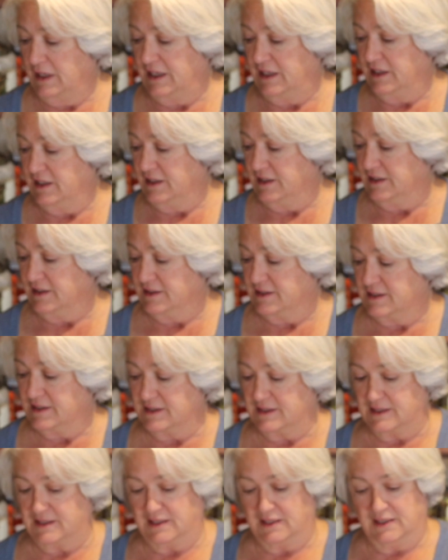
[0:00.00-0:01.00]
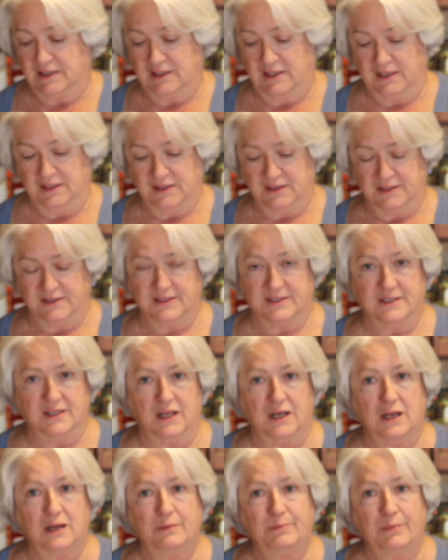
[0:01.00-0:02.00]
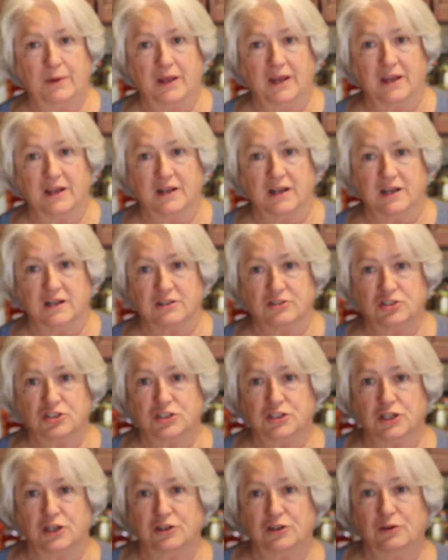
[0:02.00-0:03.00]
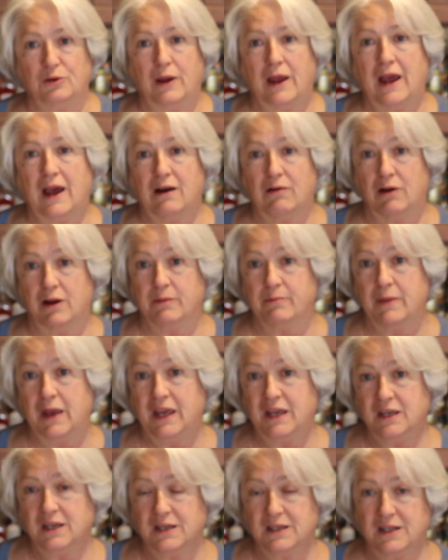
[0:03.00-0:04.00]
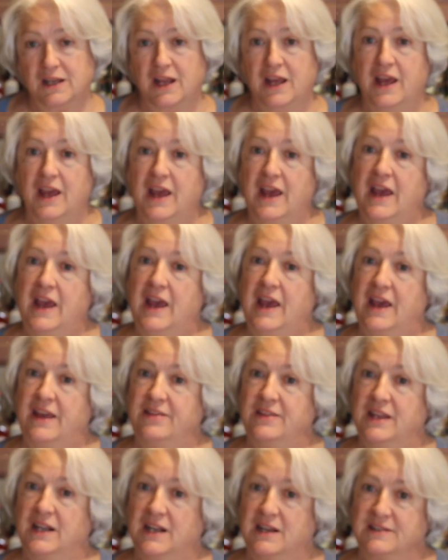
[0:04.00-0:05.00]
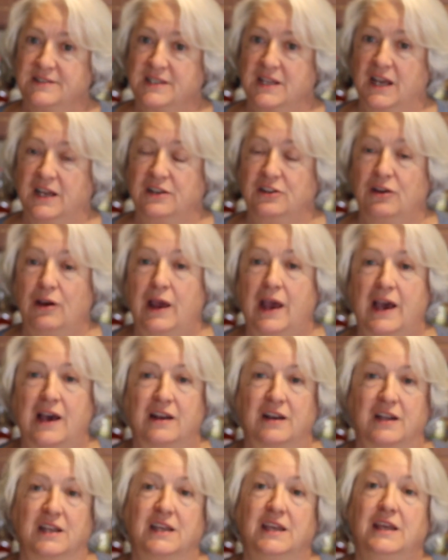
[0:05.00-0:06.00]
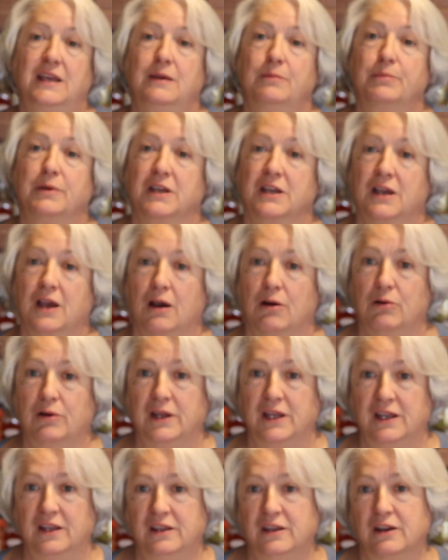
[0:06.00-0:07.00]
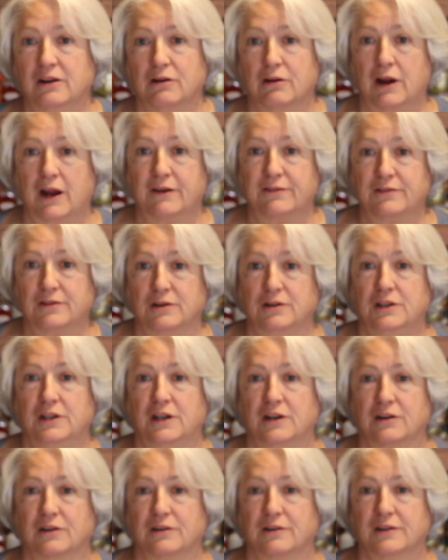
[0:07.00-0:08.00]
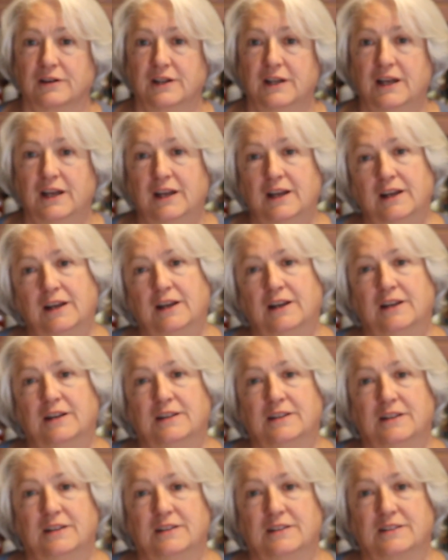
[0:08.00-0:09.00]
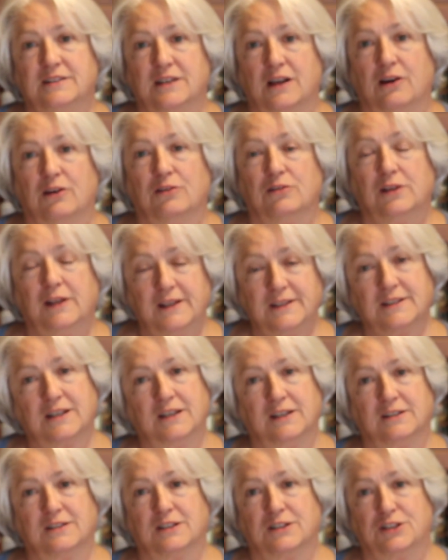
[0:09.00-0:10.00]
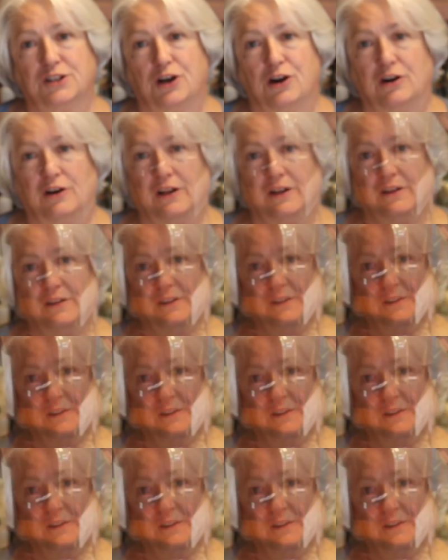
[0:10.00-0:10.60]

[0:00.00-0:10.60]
is get this set up and I'll show you how I make it and then I'll tell you how to keep it going year after year. So let's get started.